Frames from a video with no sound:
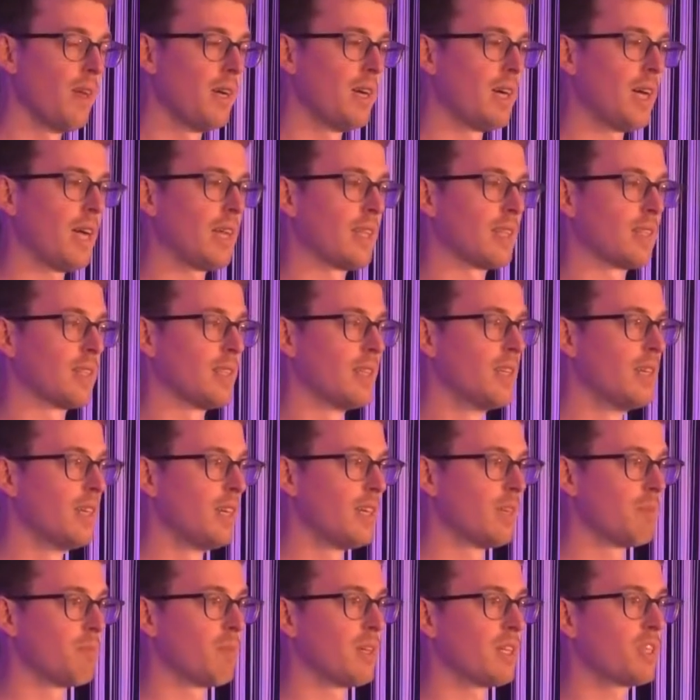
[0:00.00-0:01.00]
And
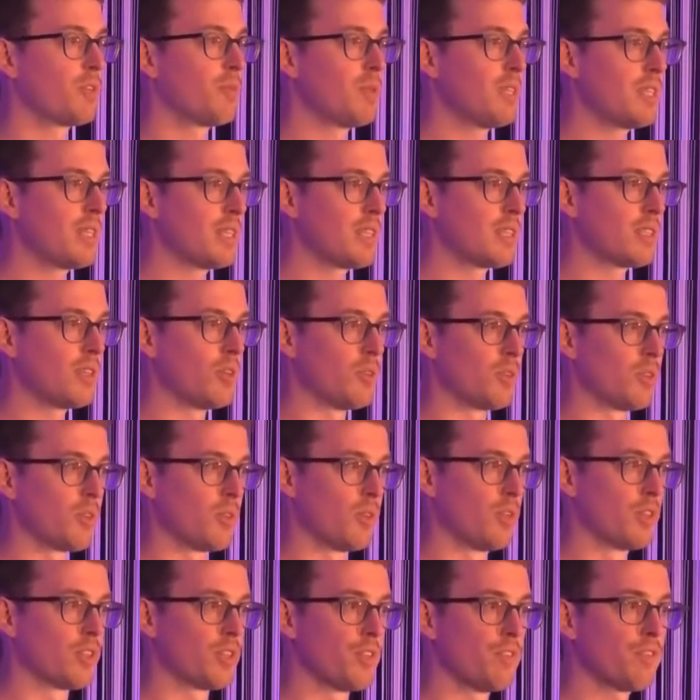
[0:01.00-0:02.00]
by switching those
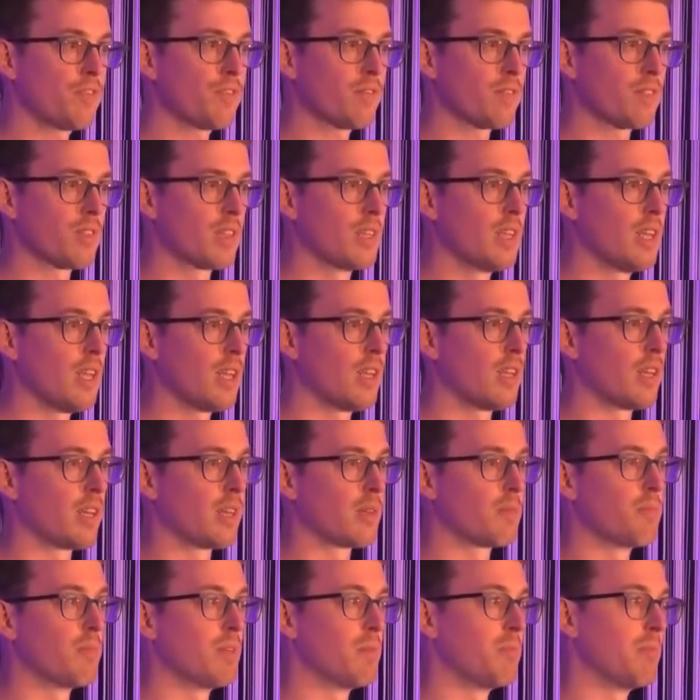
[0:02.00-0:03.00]
roles often,
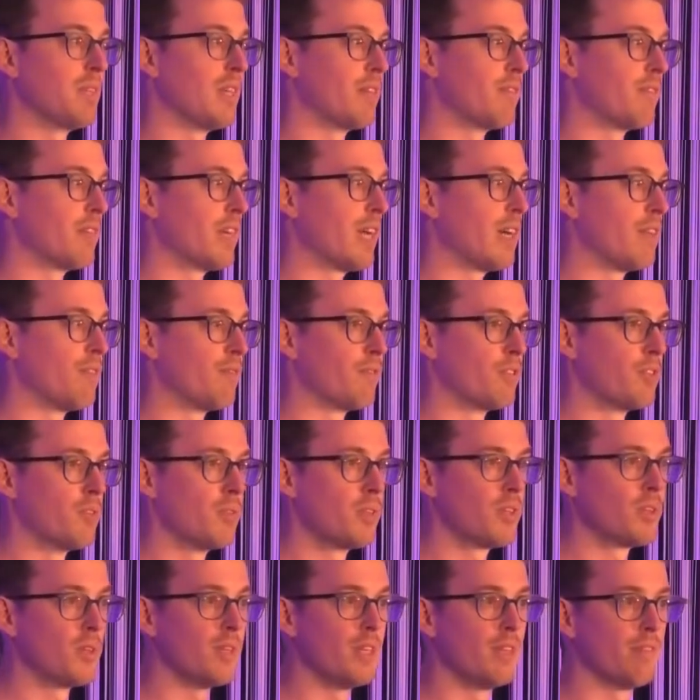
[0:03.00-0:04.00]
like maybe every half
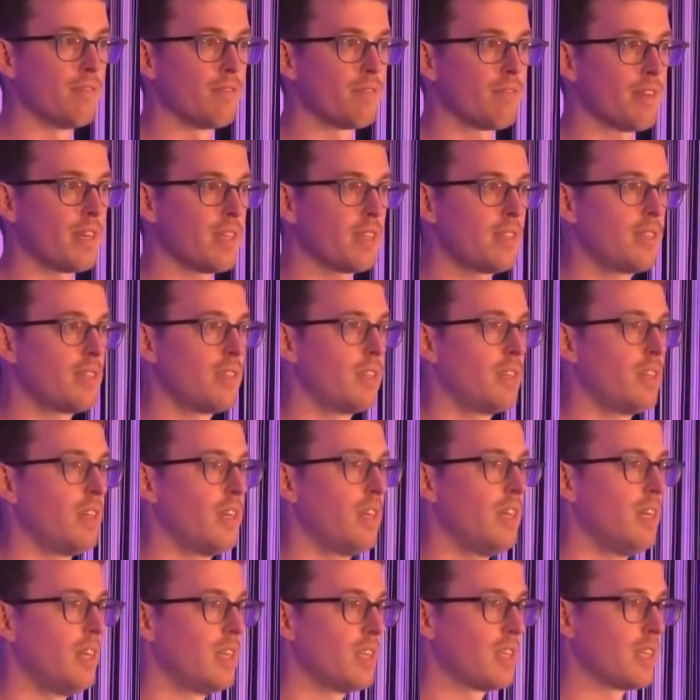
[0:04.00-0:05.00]
hour or even faster,
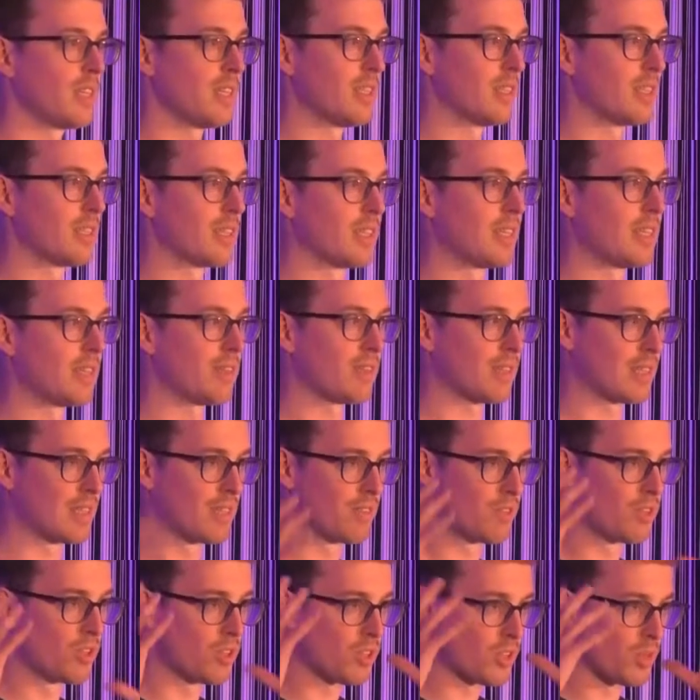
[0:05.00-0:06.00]
it
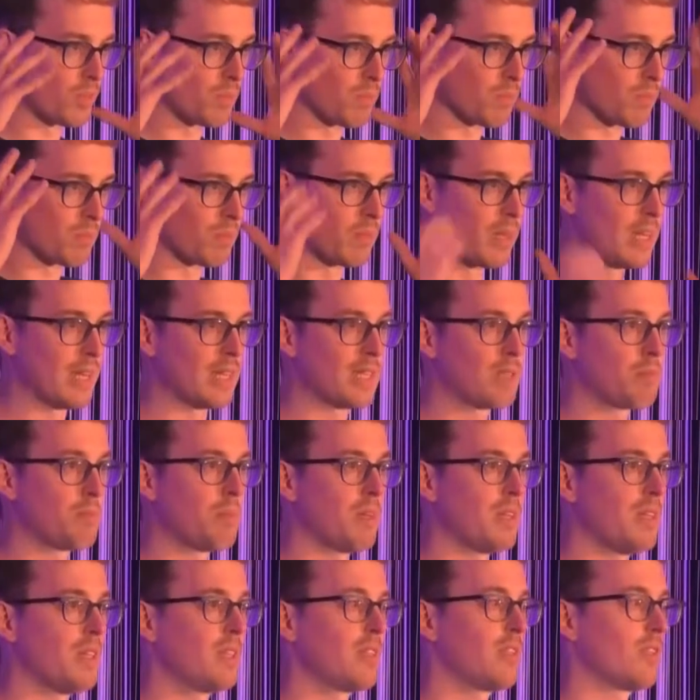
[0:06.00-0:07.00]
gives you some
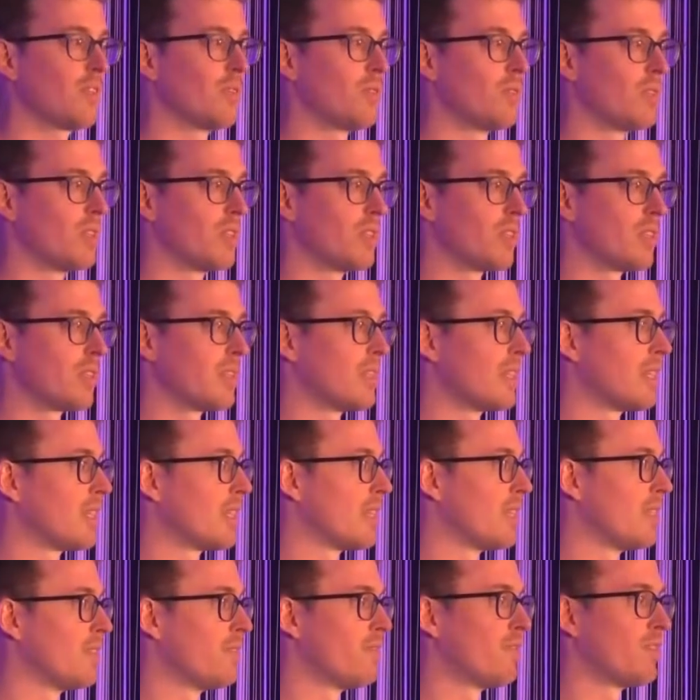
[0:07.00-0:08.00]
headspace to think in a
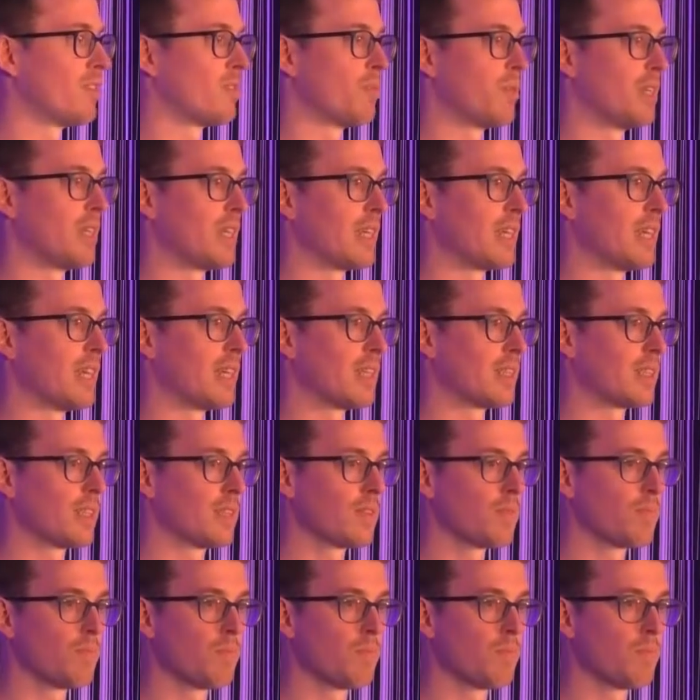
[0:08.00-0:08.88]
different way again.